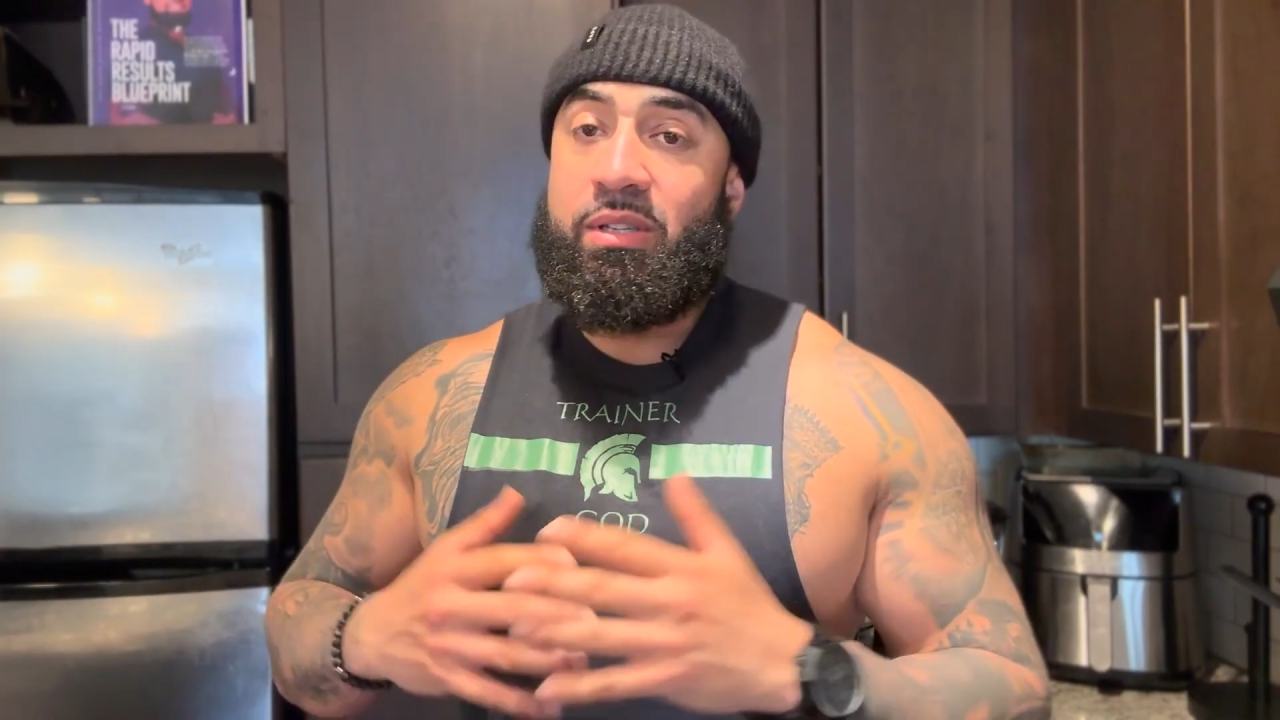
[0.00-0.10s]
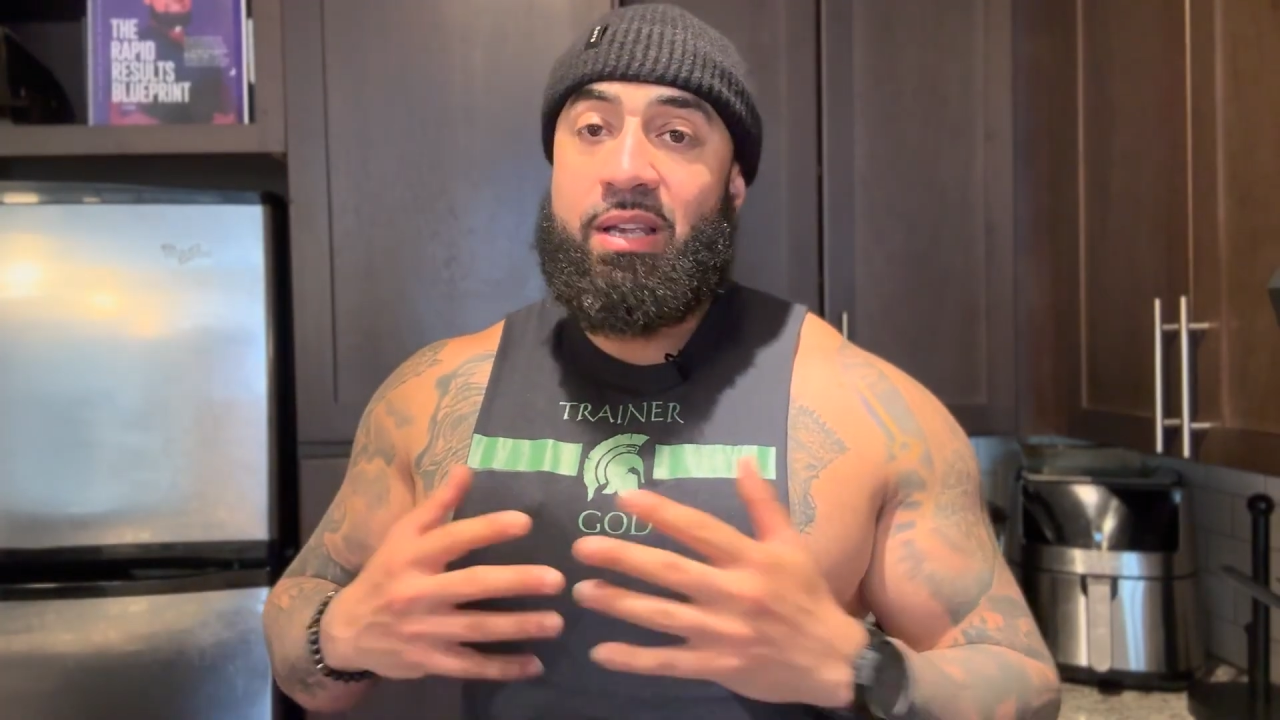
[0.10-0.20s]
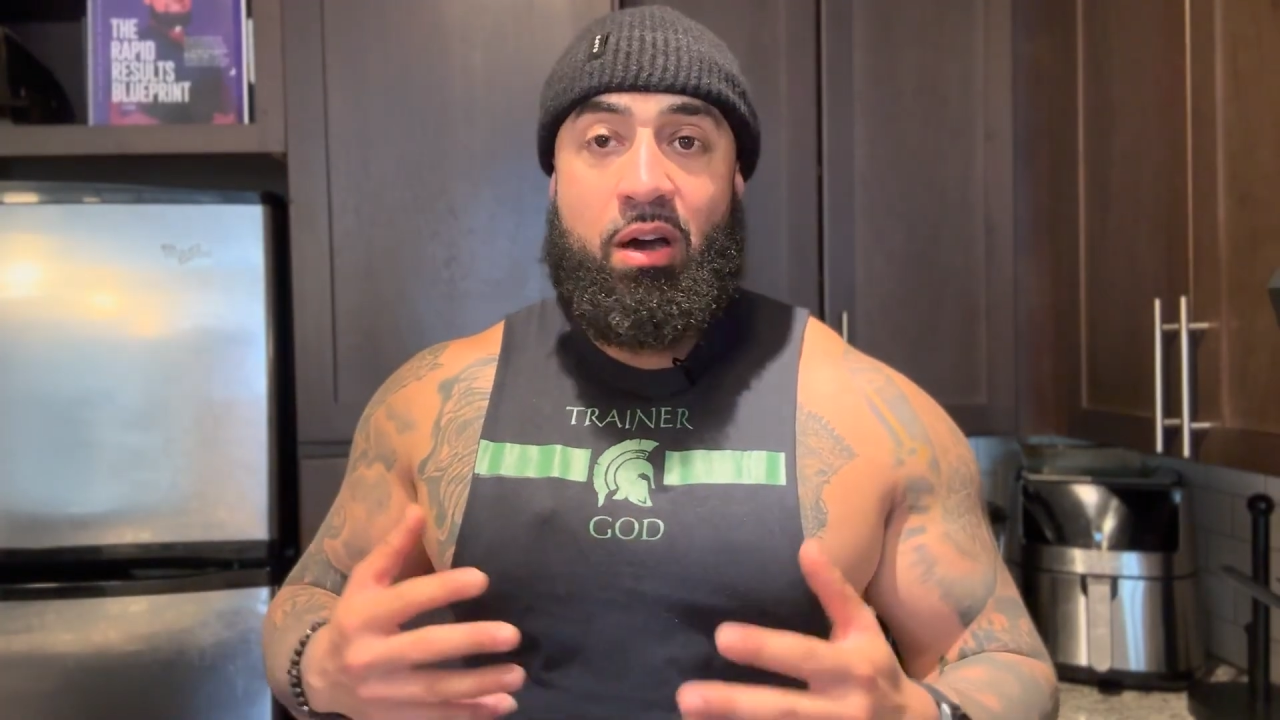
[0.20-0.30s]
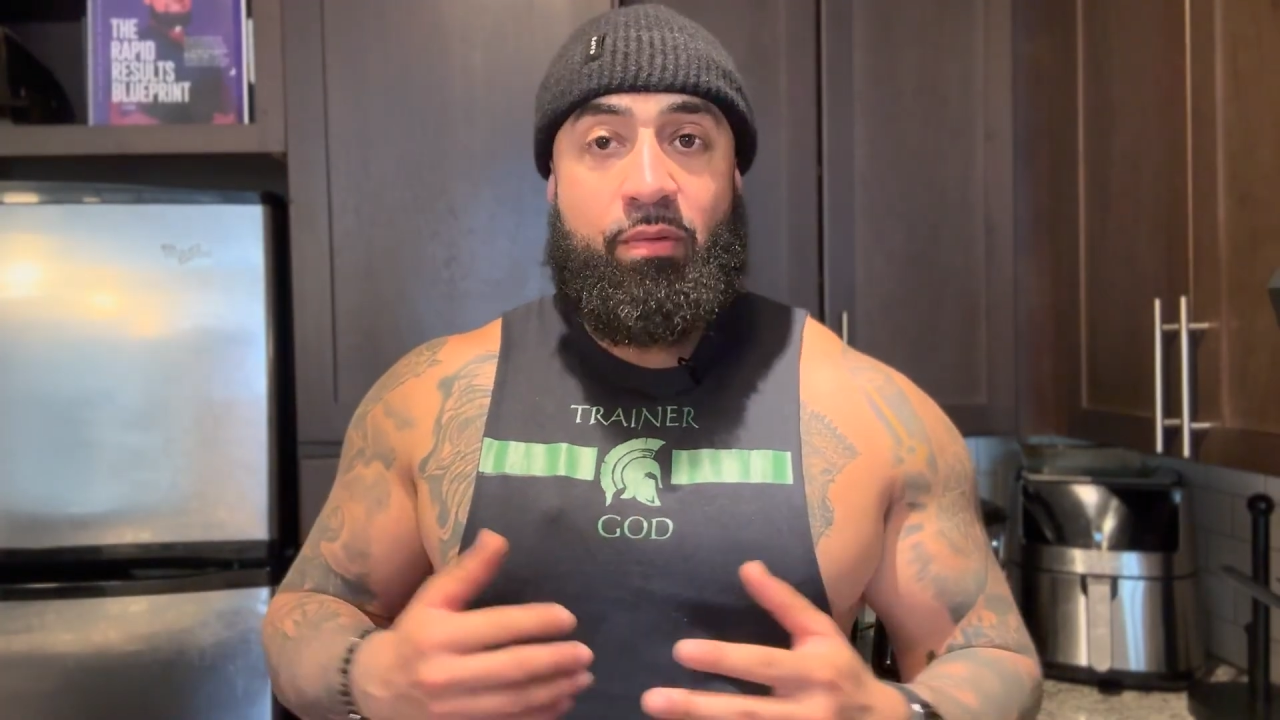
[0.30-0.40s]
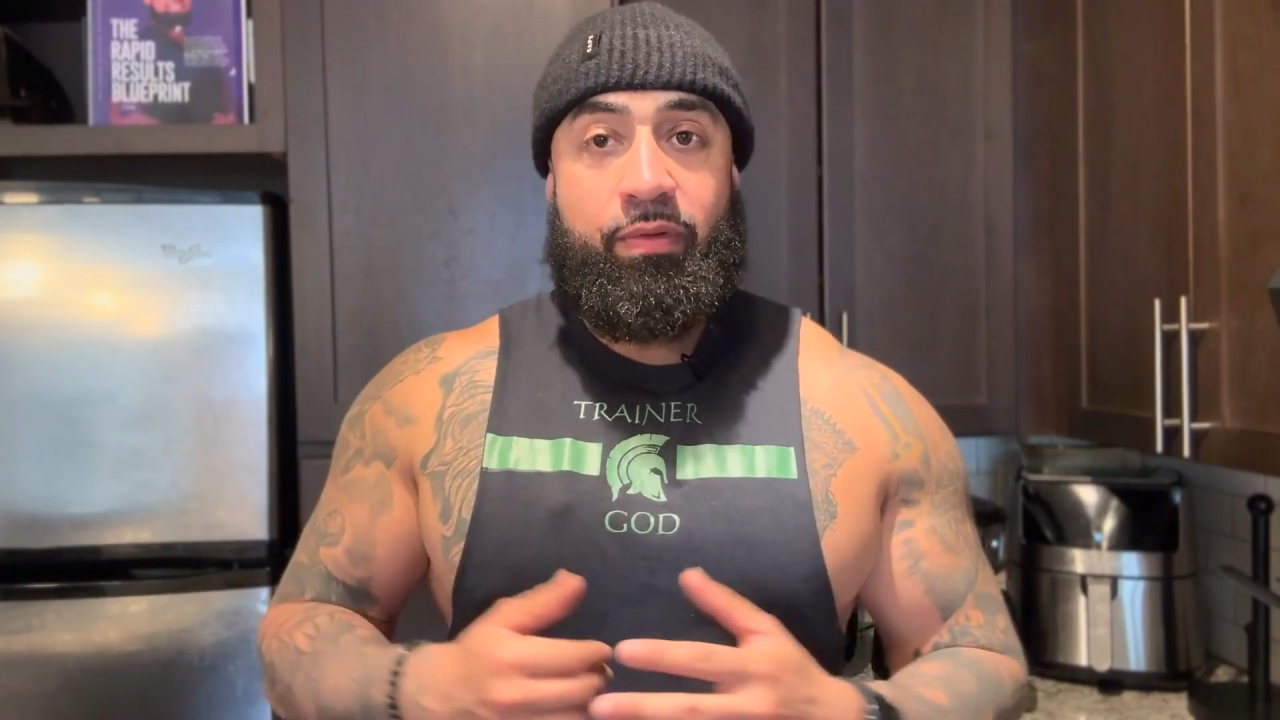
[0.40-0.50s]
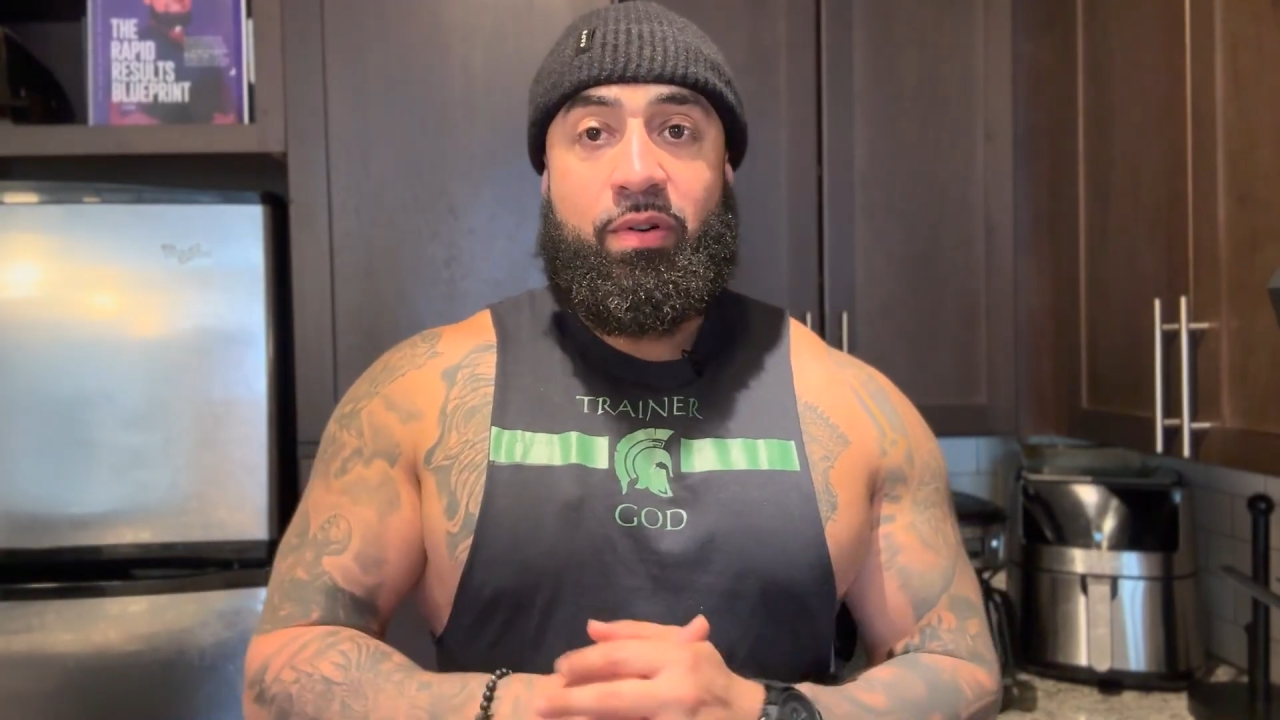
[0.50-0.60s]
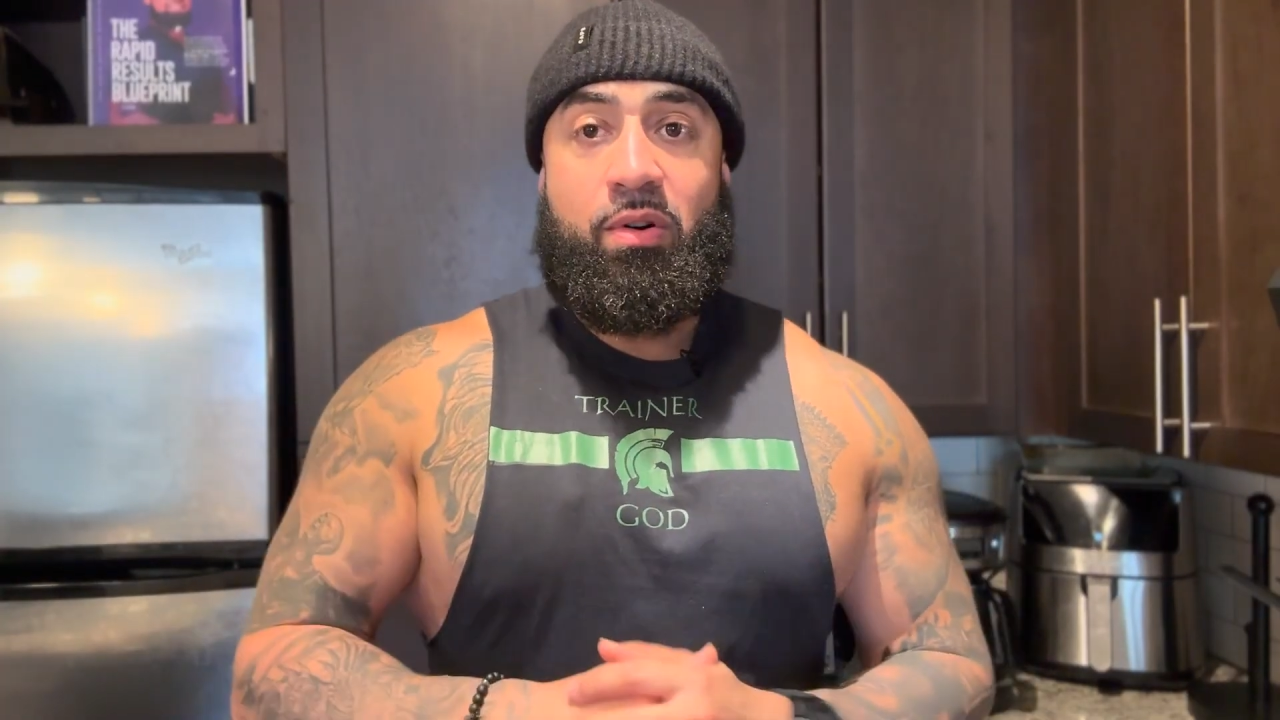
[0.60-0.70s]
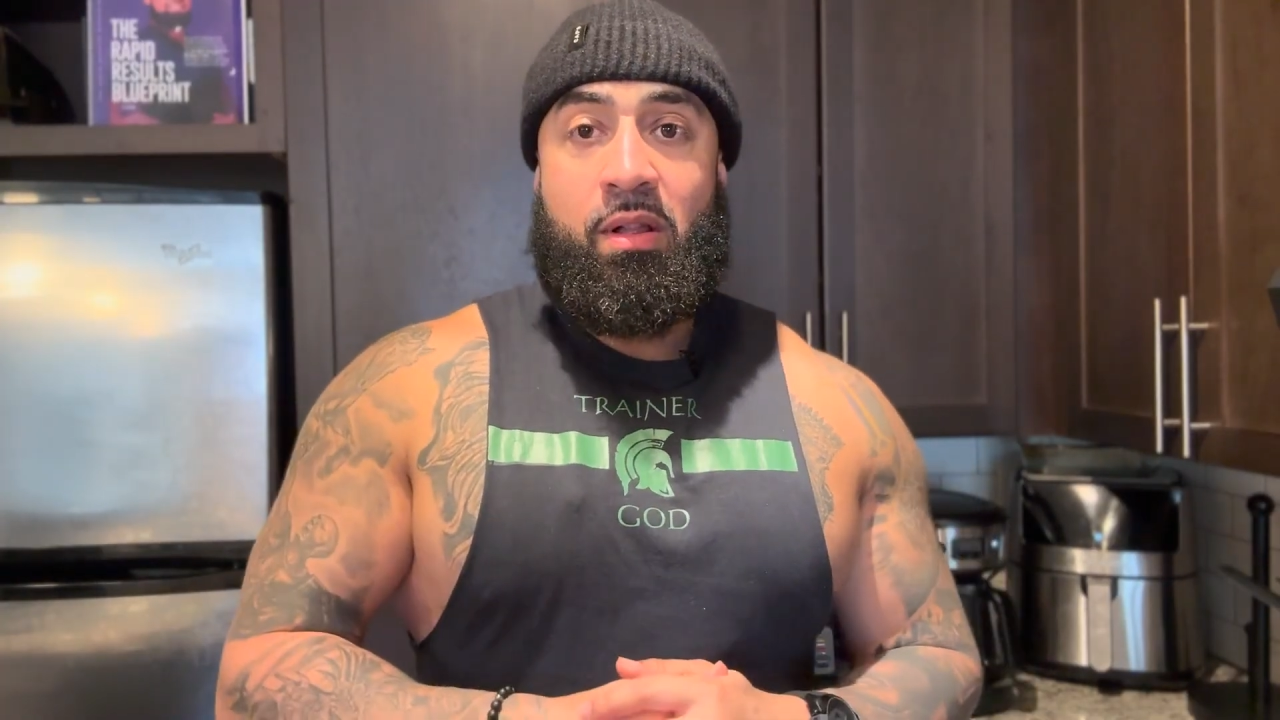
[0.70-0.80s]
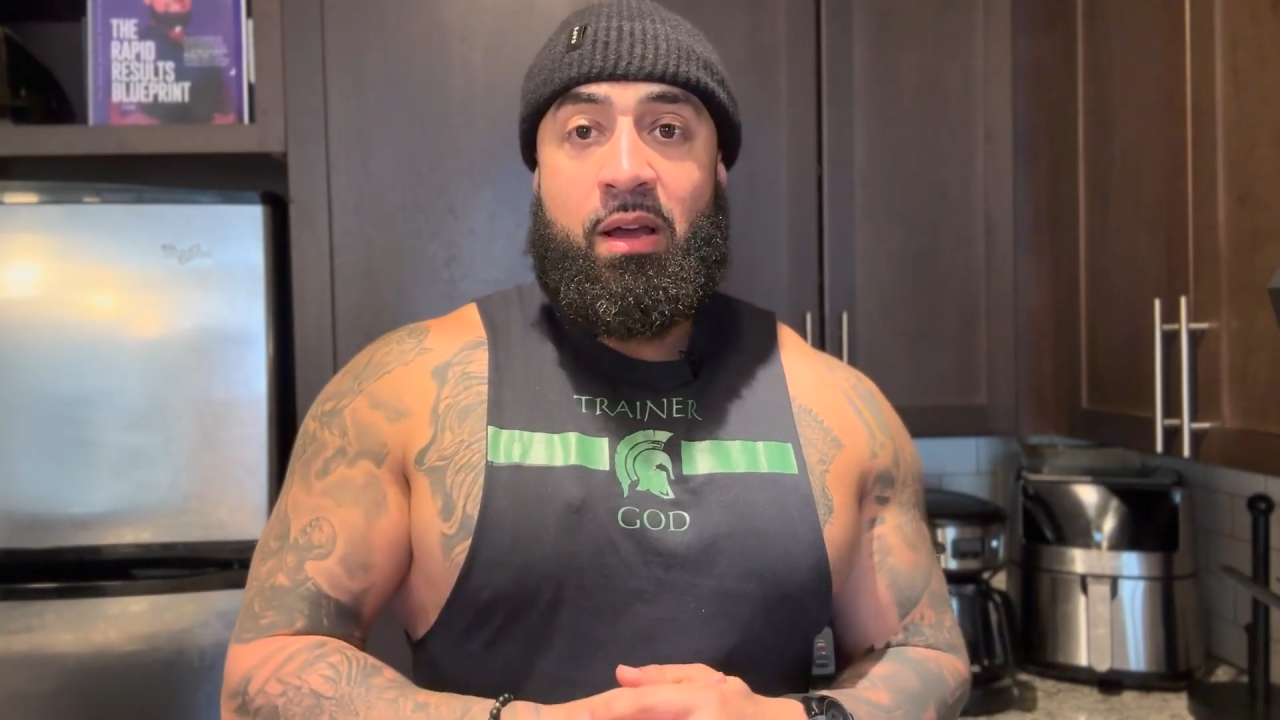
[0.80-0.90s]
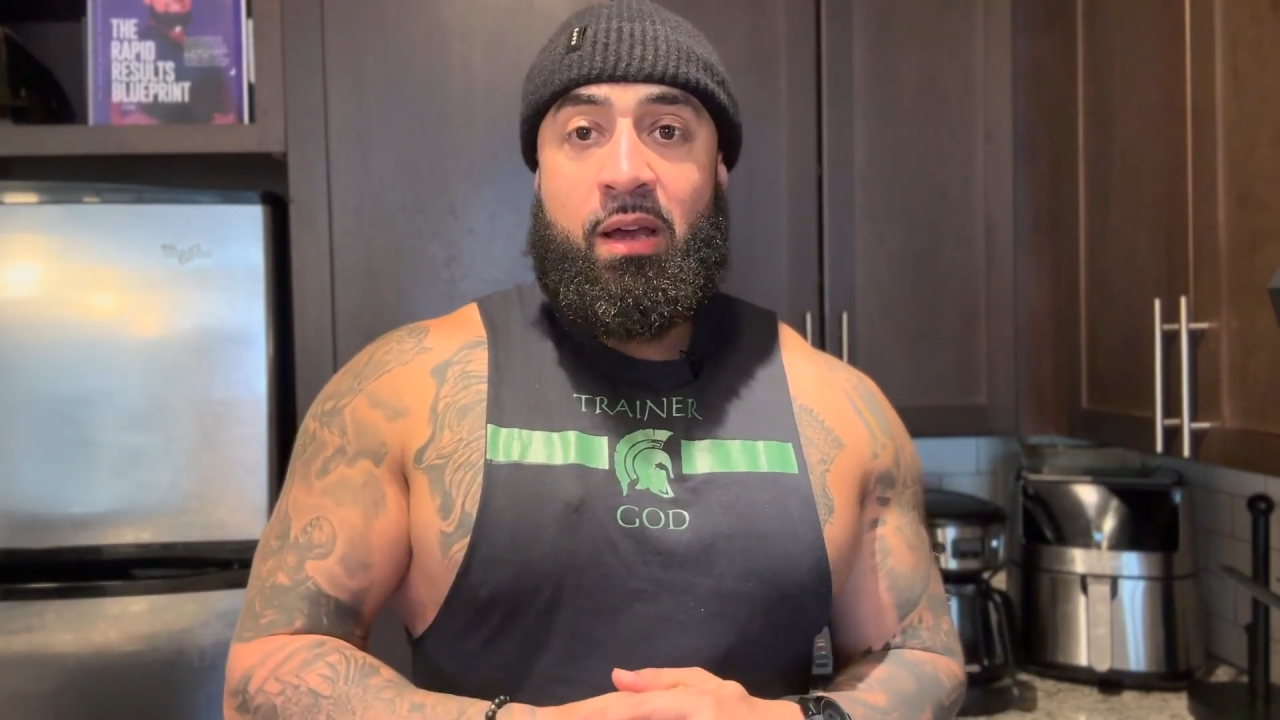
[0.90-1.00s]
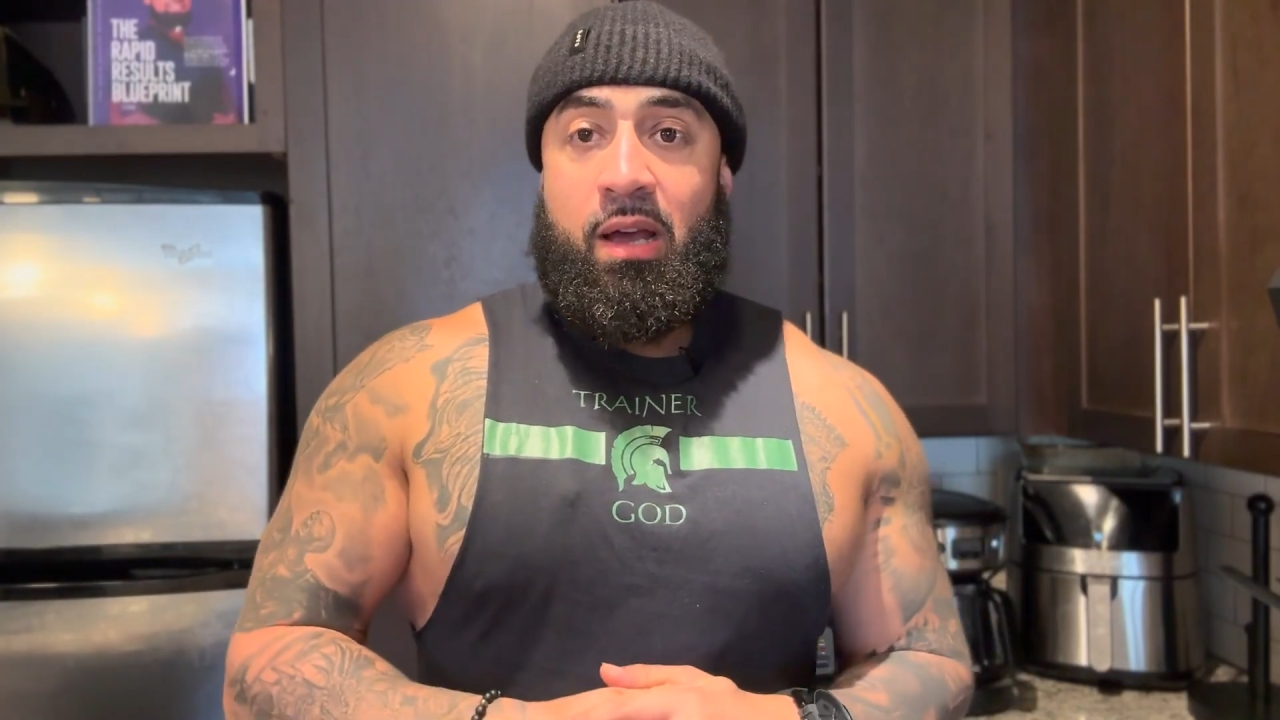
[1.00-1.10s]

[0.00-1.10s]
helpful.